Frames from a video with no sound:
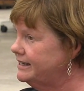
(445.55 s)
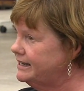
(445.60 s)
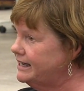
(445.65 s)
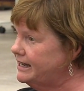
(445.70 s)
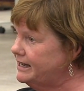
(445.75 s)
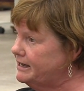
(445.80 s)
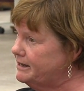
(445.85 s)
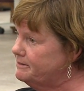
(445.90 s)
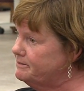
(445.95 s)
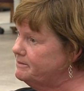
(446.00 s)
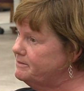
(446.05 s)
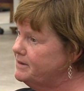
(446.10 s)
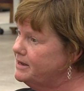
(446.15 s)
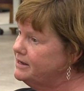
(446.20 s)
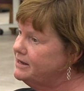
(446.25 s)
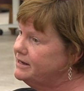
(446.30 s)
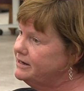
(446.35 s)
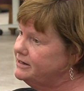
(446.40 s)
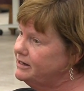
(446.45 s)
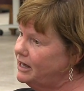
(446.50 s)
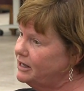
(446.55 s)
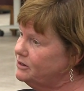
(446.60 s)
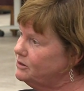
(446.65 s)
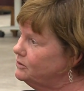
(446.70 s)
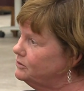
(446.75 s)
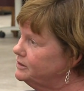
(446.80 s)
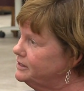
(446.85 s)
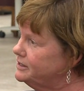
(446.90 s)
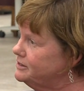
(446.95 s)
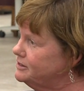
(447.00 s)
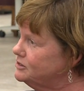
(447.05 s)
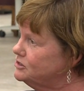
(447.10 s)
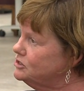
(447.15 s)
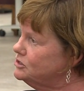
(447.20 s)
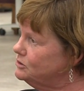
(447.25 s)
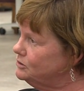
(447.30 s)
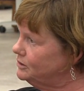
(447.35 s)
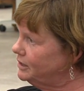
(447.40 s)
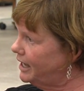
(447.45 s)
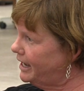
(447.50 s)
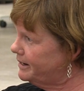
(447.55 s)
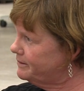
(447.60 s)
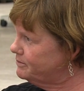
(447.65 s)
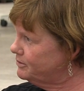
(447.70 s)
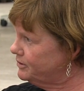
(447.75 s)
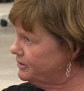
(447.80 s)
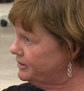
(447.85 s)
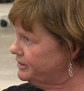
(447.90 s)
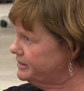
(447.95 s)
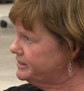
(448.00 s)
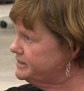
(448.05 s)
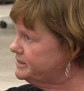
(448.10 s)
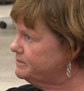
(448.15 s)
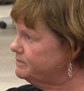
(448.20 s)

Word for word: Um, not only the two libraries,